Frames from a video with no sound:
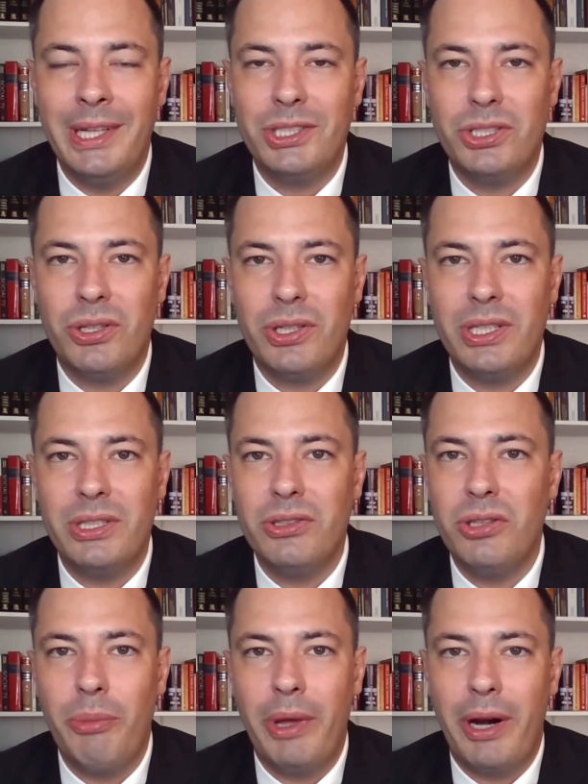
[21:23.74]
So
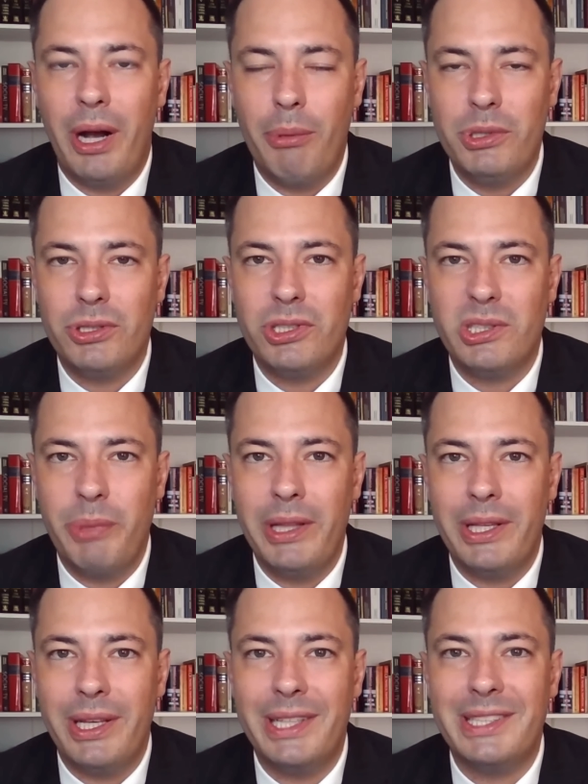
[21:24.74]
no matter how much you're
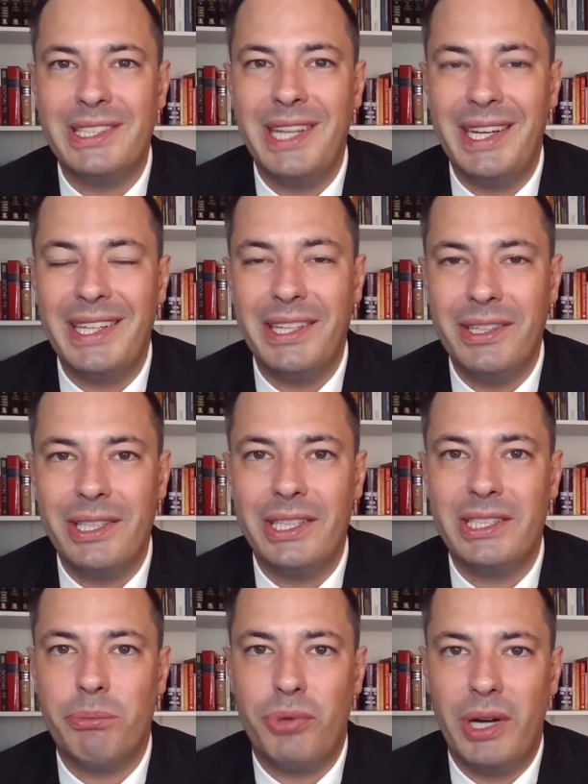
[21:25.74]
spending, it's not nearly
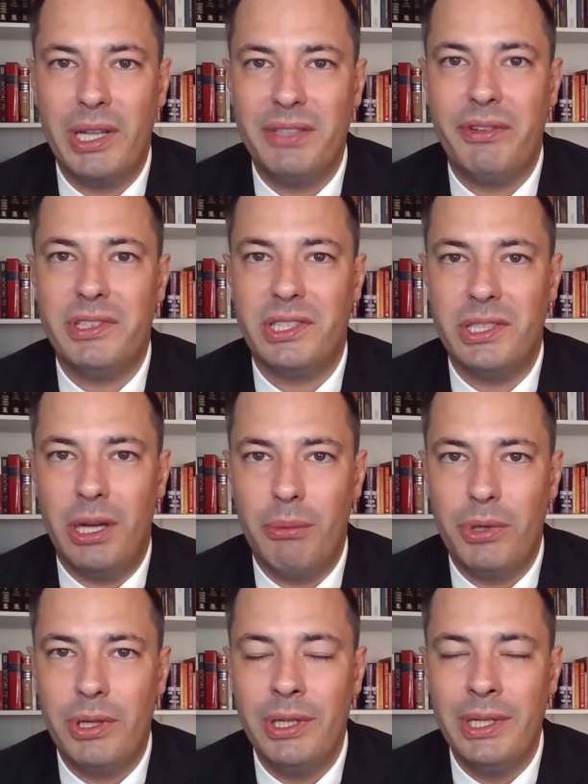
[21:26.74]
as impressive as a
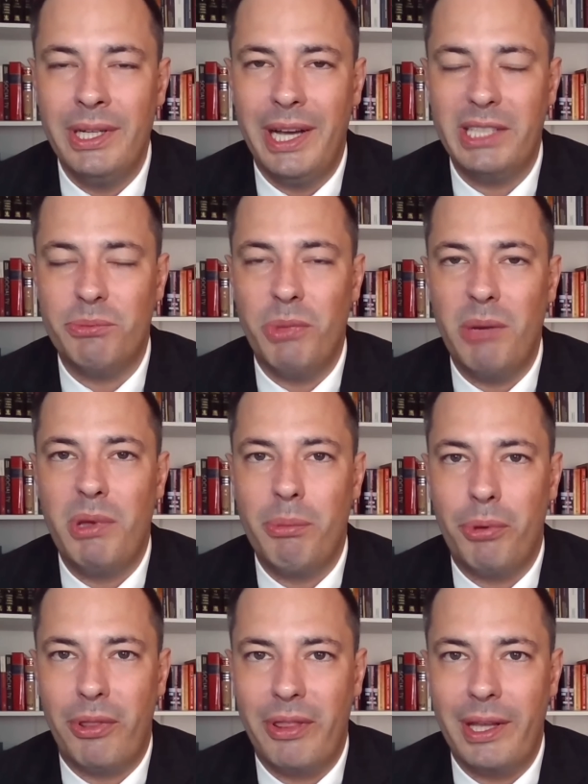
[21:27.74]
number as many
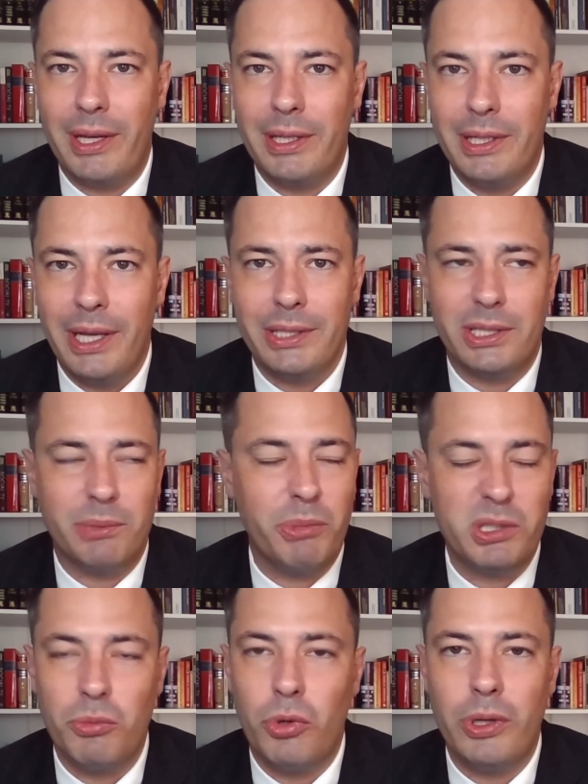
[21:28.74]
people think. Yes, it's
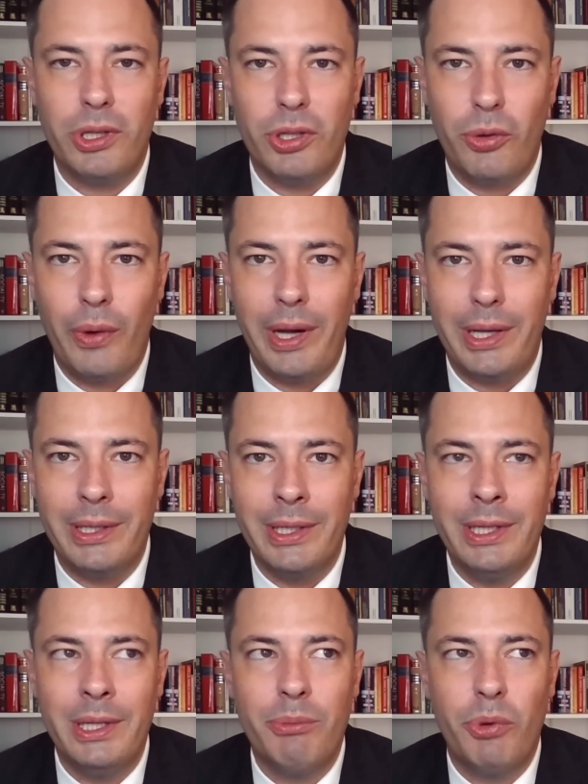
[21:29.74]
much more than Ukraine,
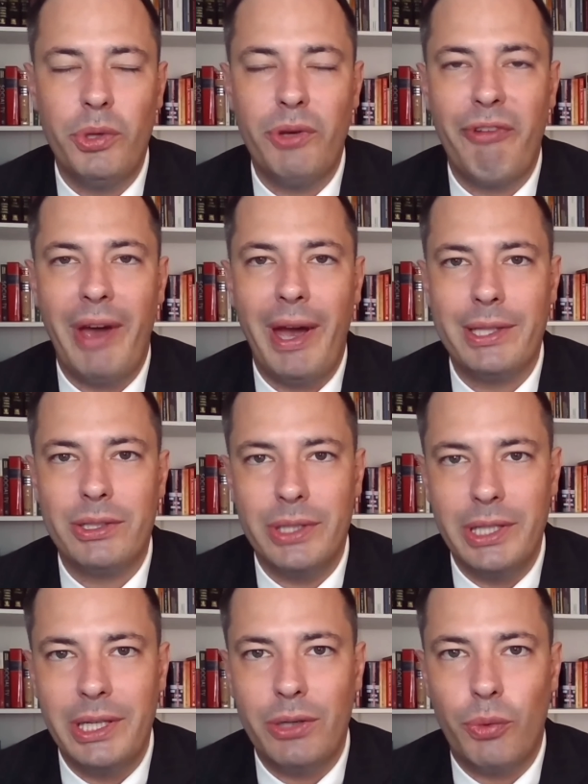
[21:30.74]
but when you factor
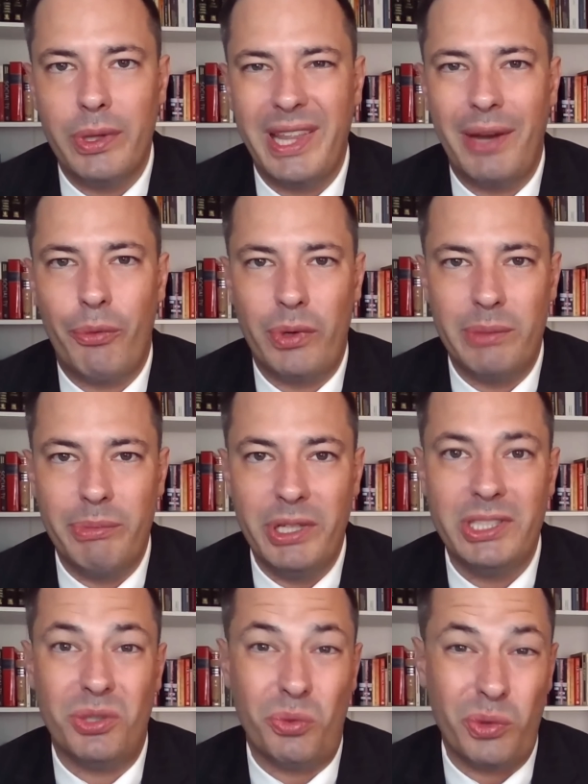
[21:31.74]
in what that
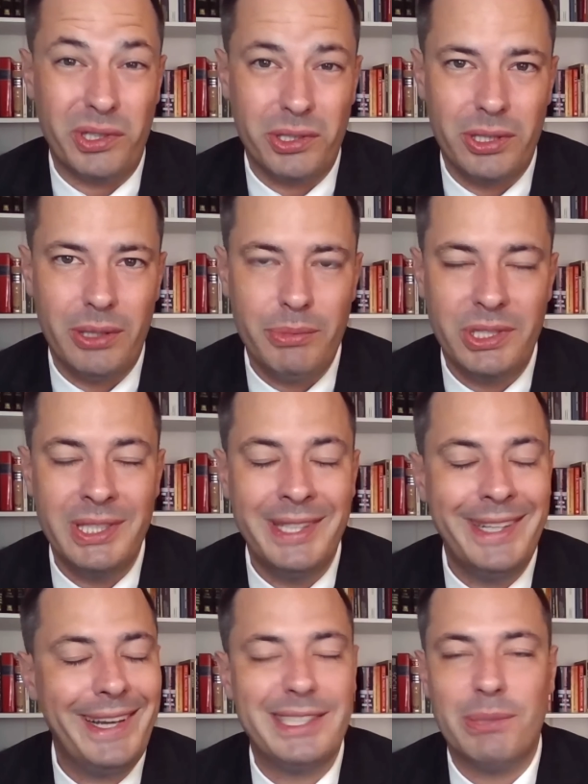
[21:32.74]
means in real terms,
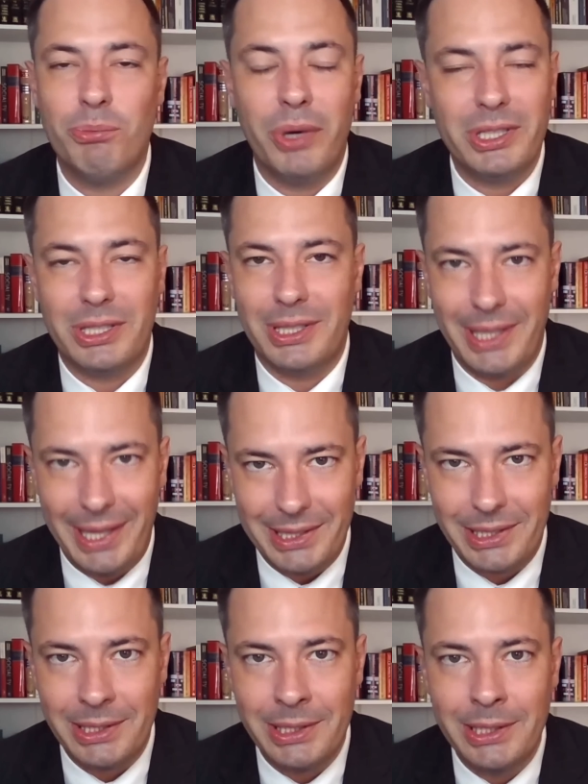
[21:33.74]
it's much
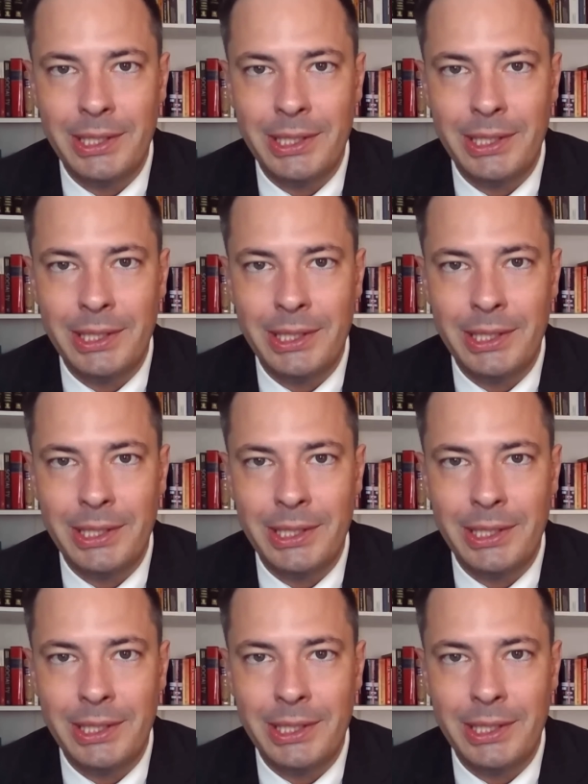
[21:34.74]
less.